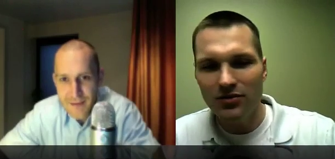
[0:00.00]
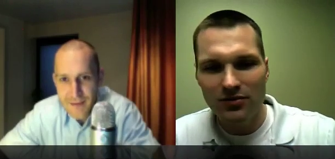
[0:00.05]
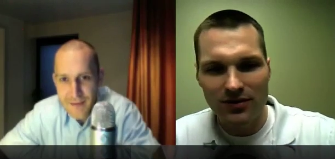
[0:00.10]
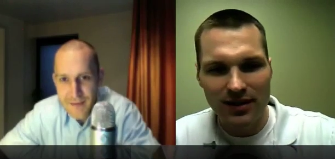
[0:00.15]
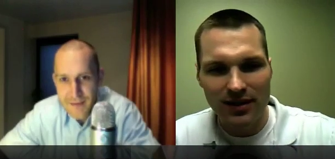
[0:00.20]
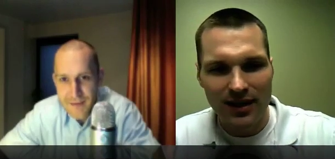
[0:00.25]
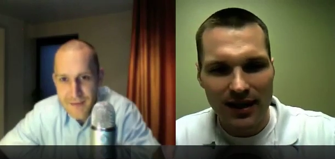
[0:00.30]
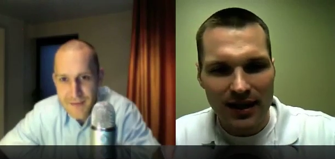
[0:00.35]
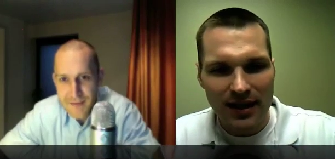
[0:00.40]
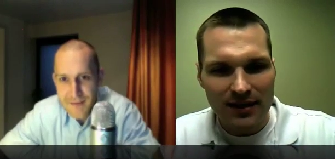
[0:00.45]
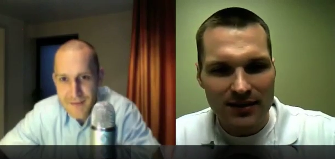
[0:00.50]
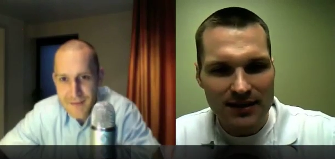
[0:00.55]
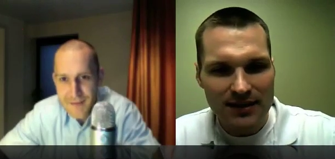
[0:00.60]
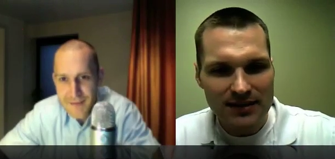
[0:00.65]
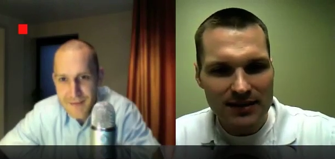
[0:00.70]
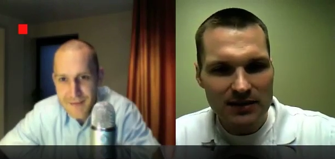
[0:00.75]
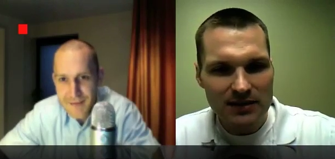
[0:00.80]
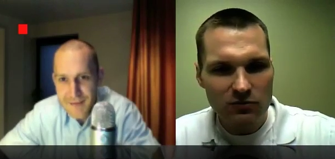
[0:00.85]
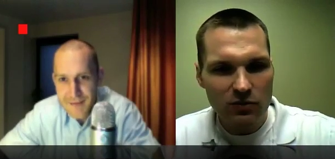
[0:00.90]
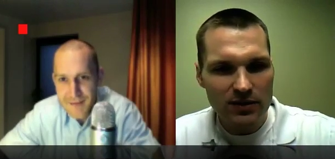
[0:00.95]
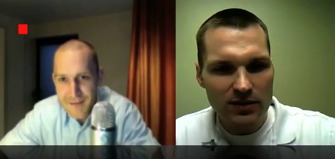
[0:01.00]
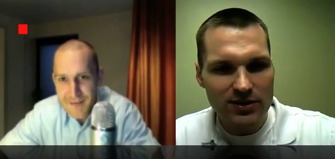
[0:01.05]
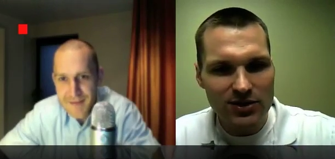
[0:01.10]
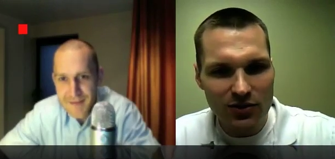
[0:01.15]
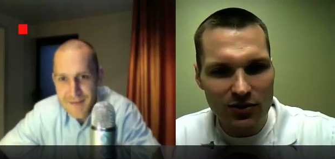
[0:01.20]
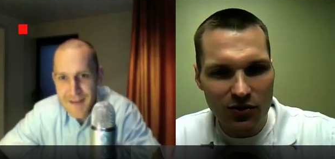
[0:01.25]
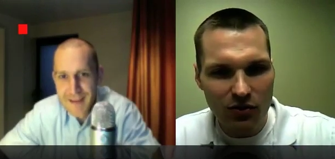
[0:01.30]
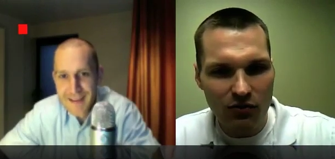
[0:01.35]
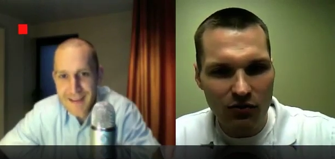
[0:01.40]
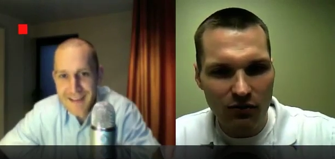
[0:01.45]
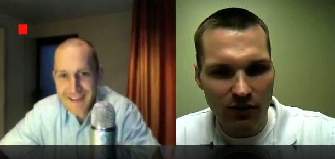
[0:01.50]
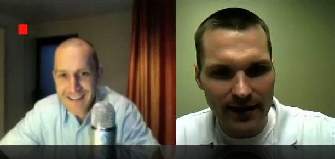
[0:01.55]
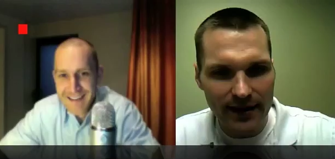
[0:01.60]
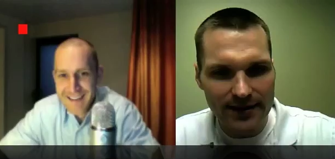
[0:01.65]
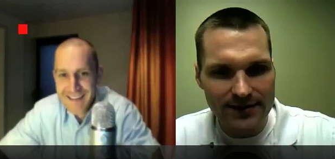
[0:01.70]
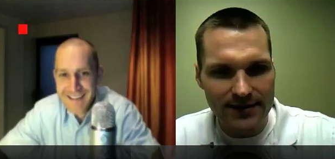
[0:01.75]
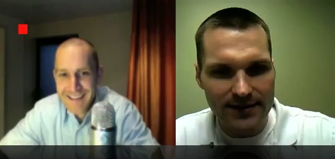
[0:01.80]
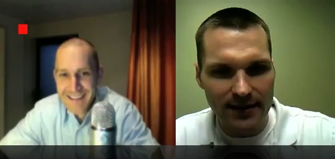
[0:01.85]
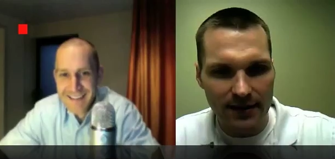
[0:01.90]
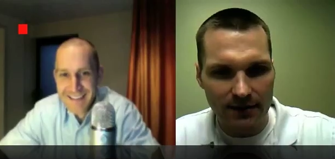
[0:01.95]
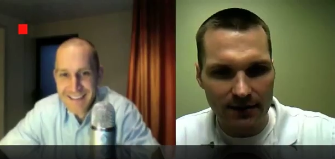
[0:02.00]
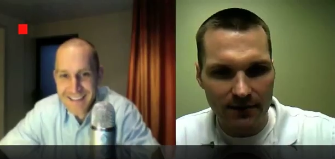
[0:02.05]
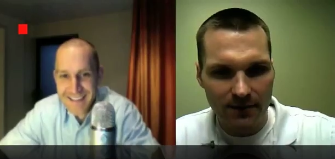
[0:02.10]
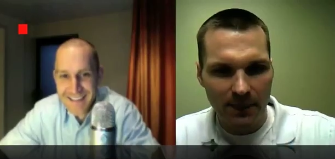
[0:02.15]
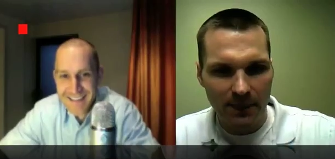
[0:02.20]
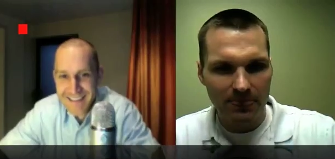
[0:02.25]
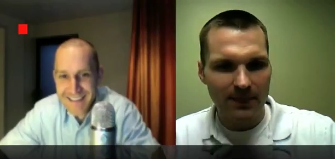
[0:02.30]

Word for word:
Speaker 1: Dude, this is what's so crazy.